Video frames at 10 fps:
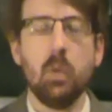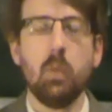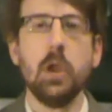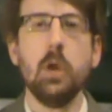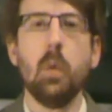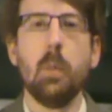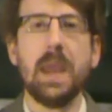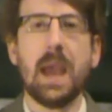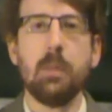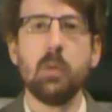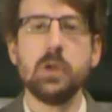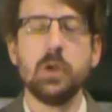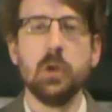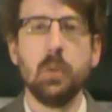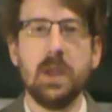What you will be able to
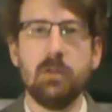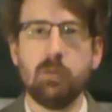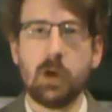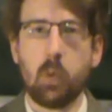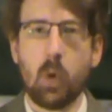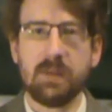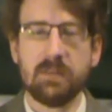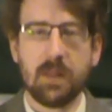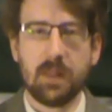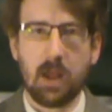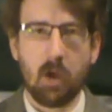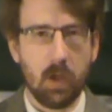do is request that